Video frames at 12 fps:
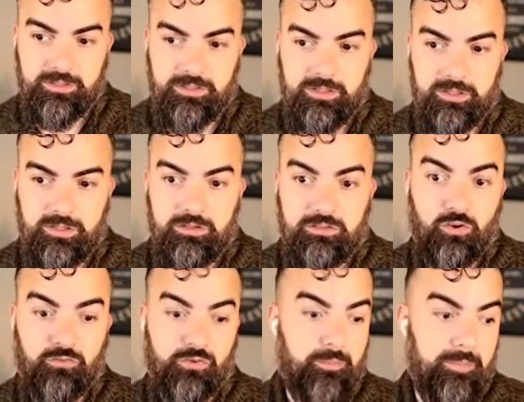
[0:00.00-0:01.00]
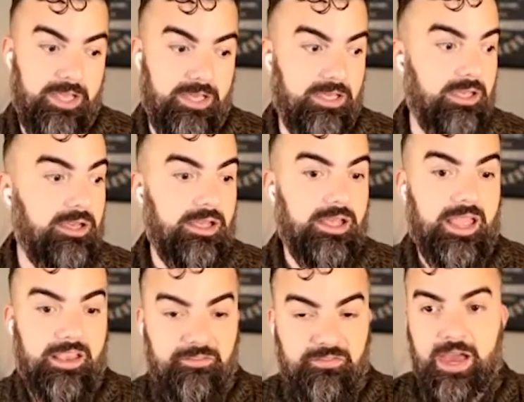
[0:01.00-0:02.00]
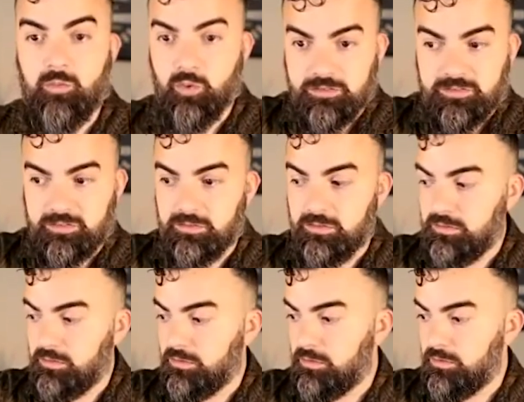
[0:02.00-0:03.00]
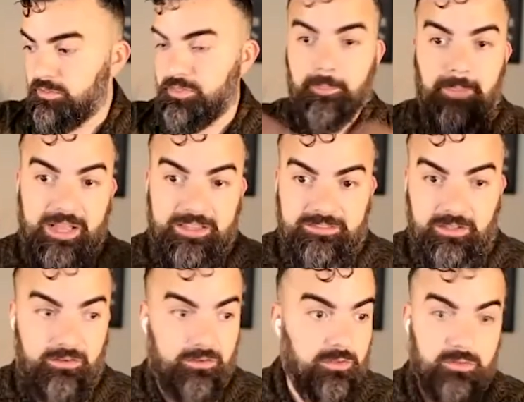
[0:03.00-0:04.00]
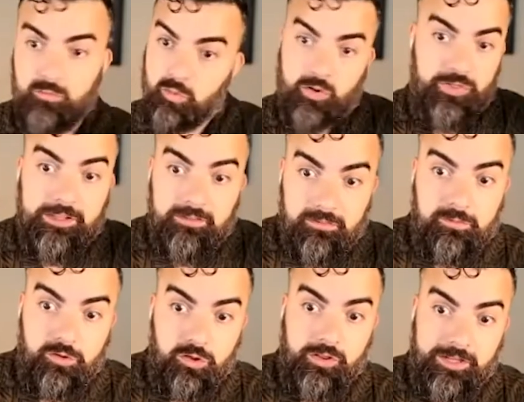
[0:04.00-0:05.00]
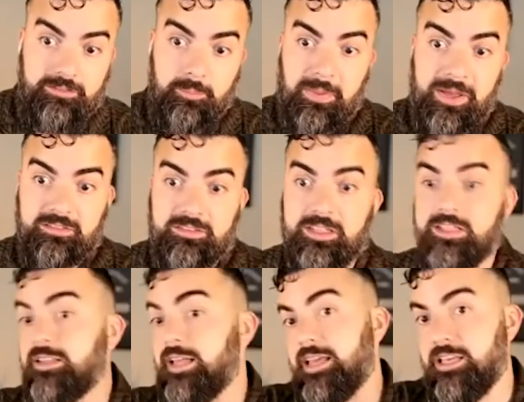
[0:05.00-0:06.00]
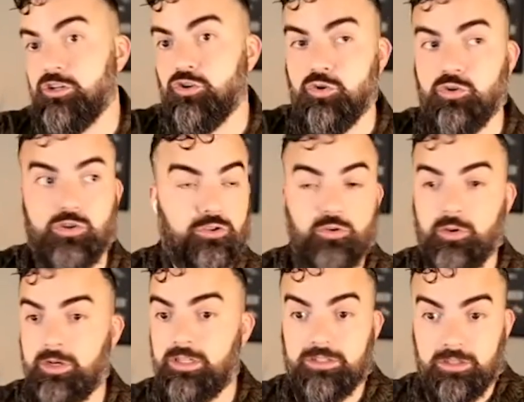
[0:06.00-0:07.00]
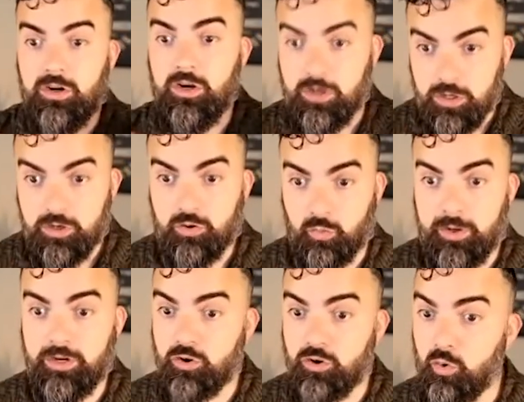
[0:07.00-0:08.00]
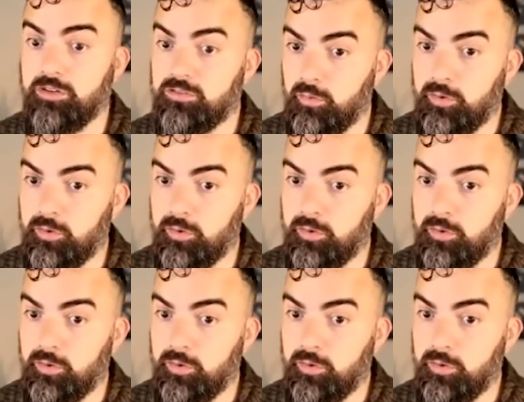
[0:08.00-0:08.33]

Yeah. So for me, if that was the best thing, well, that you know, that's the best thing that he knew to do, and he did great according to what he